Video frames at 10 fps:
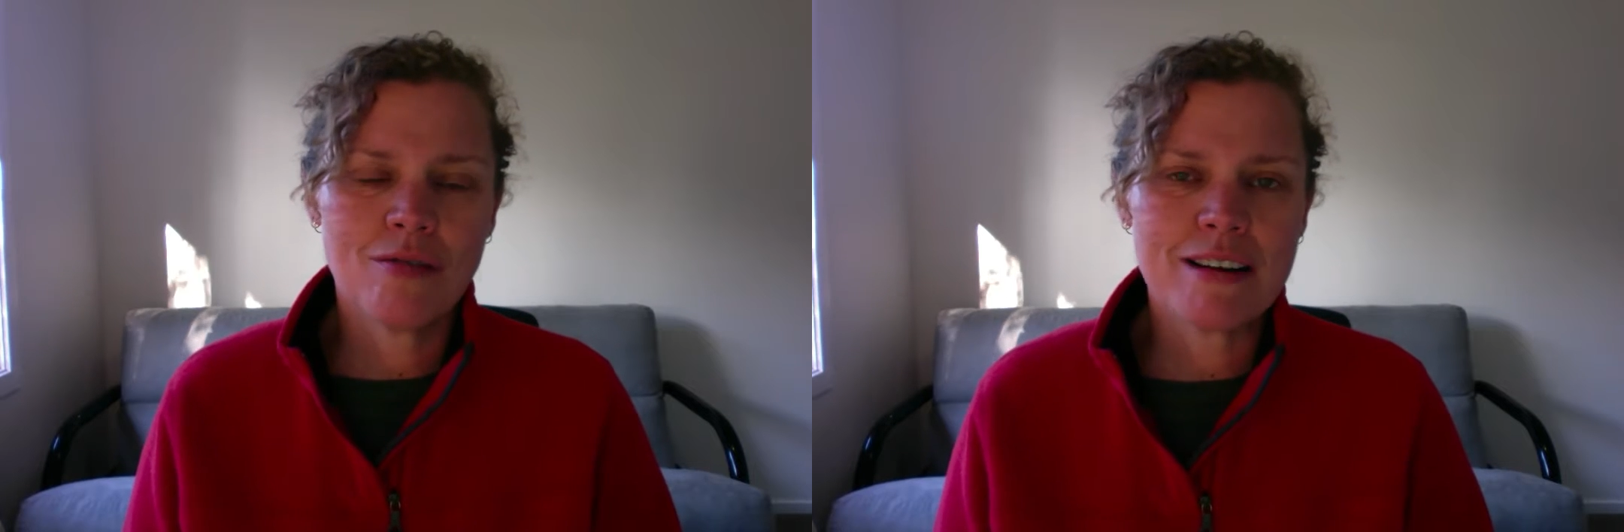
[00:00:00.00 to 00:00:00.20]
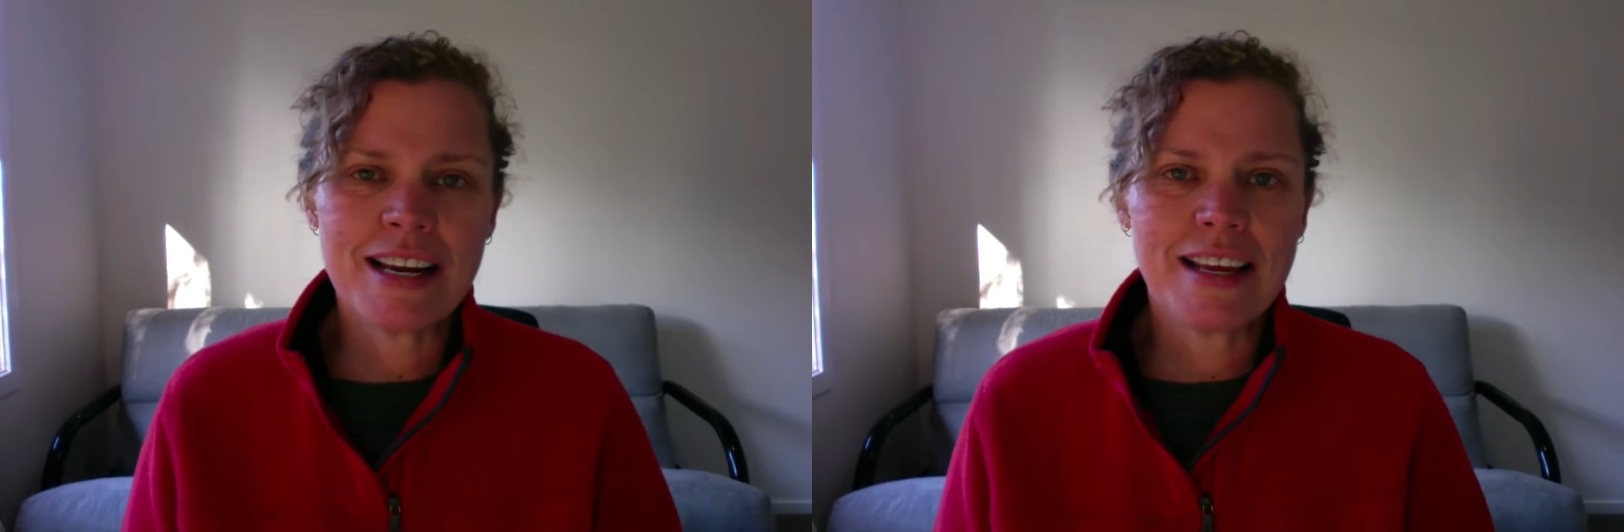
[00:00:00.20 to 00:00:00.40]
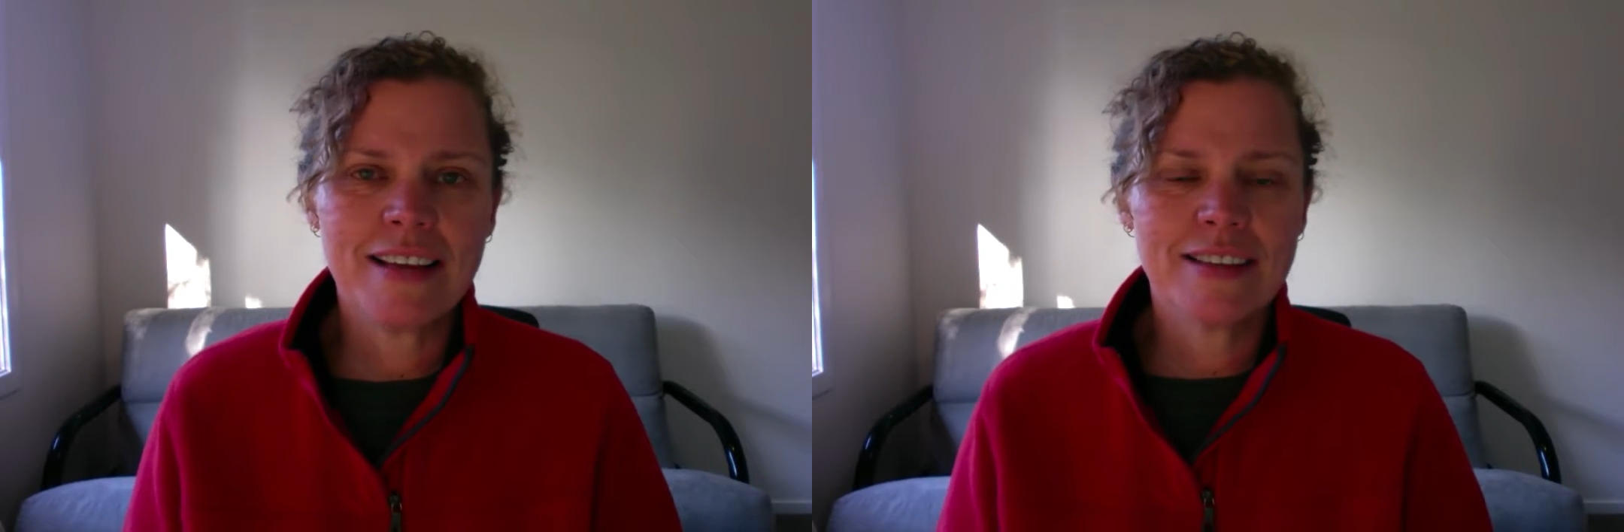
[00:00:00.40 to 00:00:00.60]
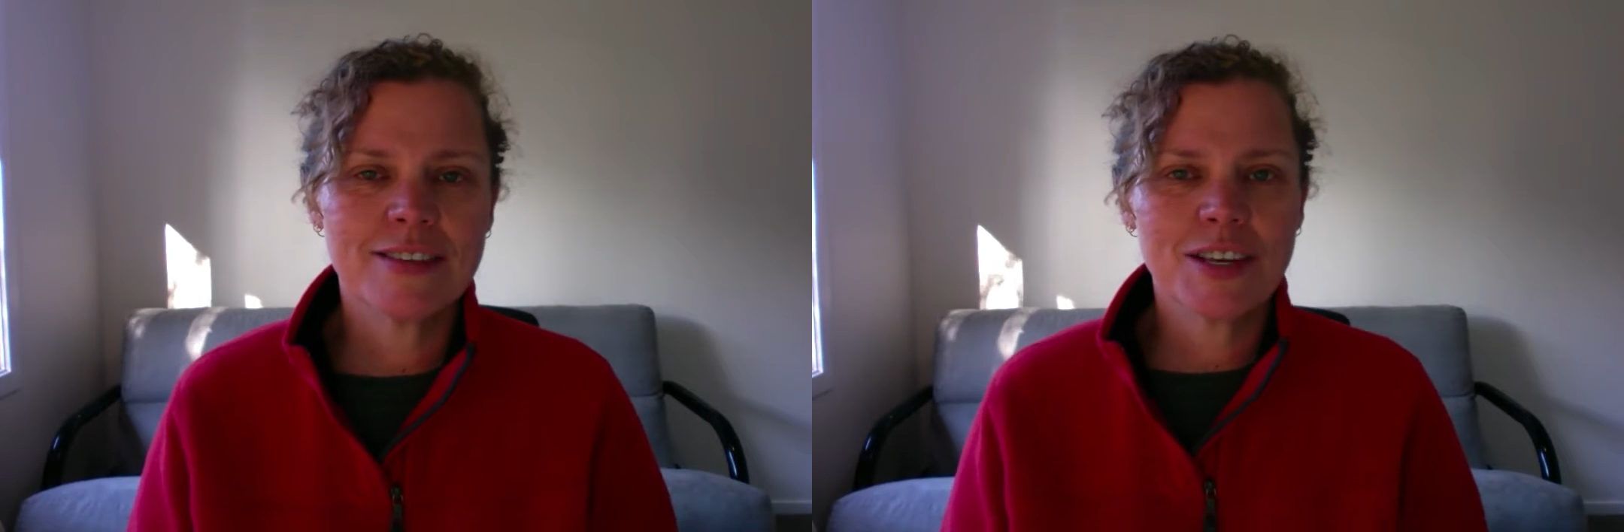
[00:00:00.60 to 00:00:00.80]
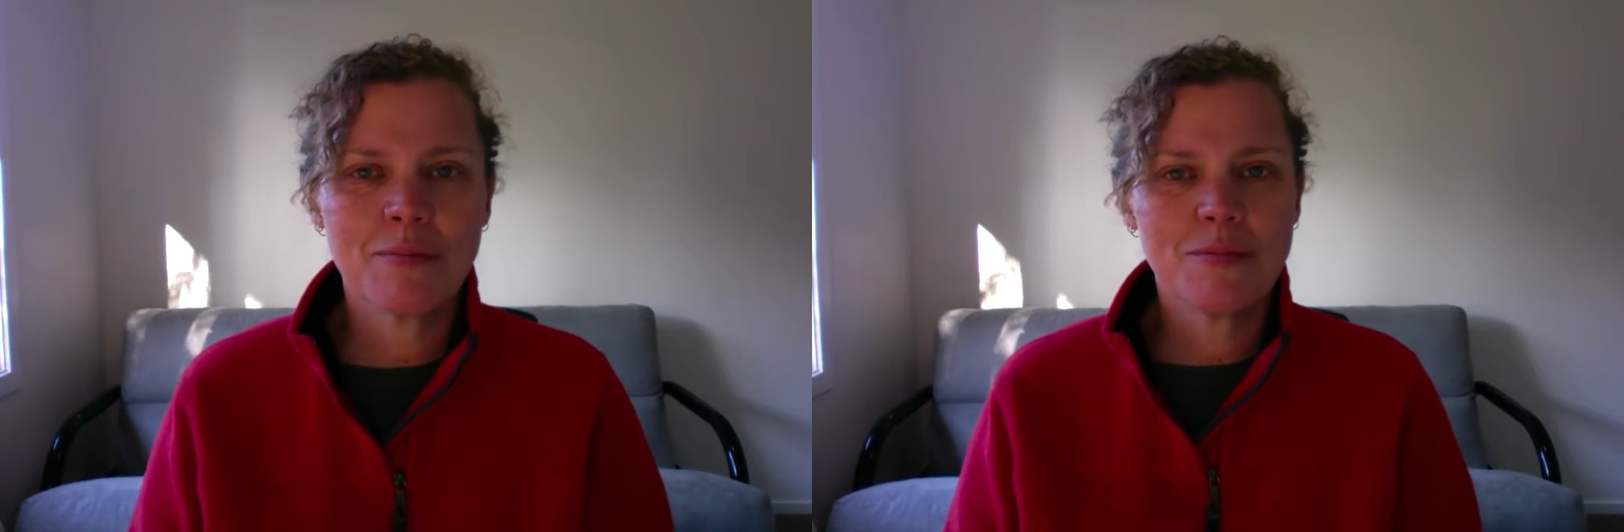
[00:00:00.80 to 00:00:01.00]
are really in
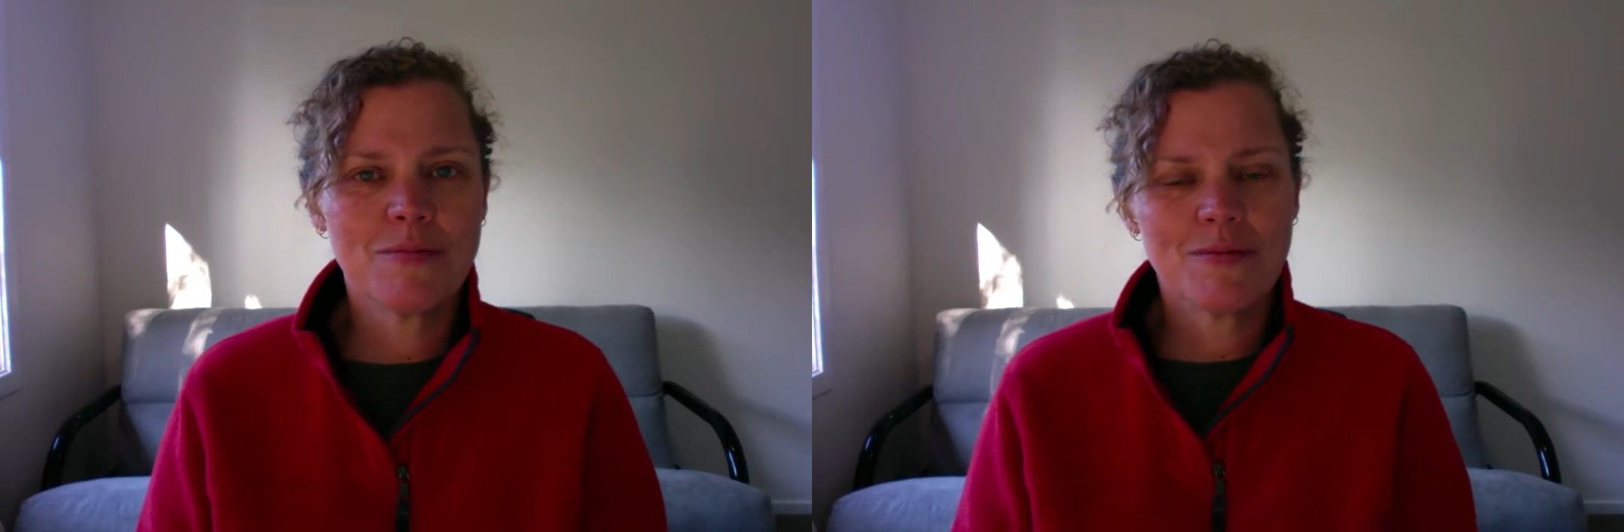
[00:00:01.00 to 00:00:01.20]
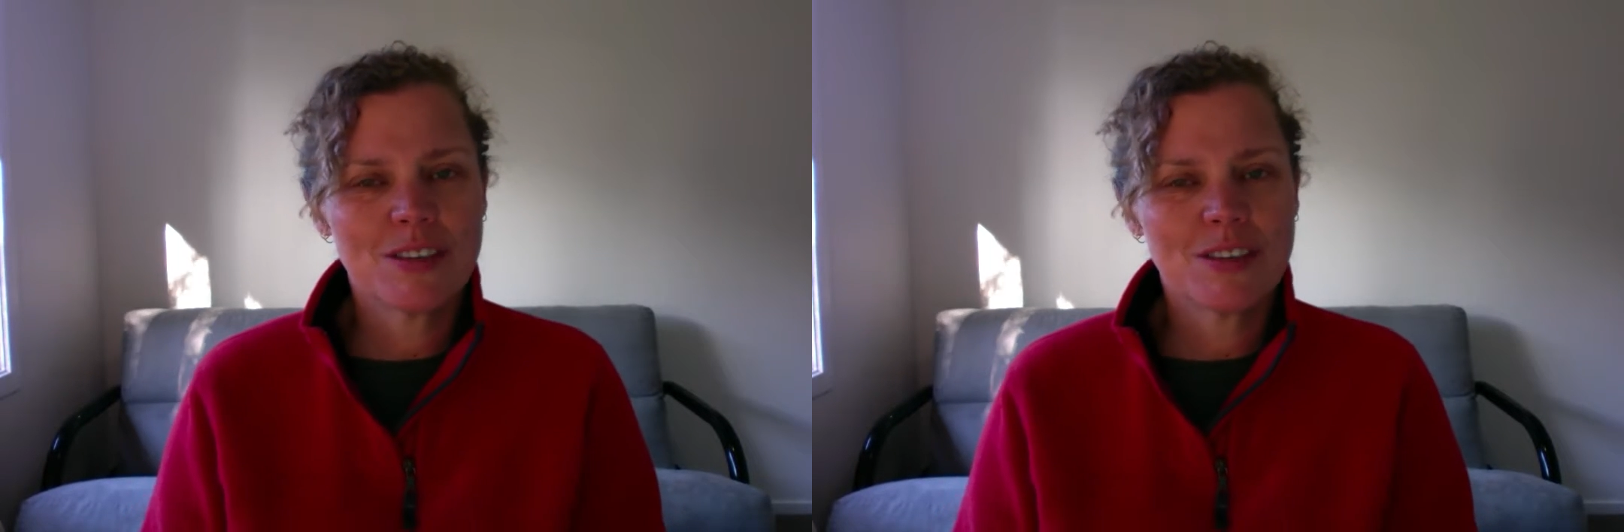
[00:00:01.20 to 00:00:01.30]
some